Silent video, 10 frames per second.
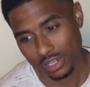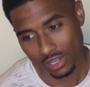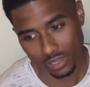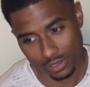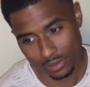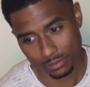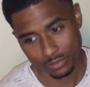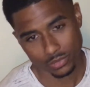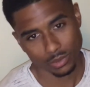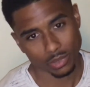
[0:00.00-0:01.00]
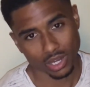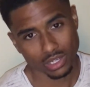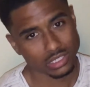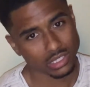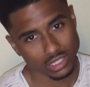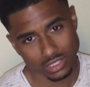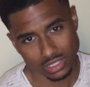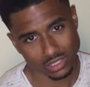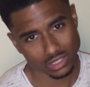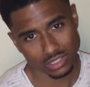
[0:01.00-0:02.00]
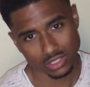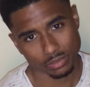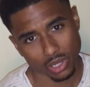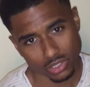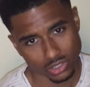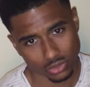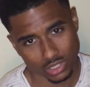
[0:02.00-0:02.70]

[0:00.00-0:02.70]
But honestly, this is personal.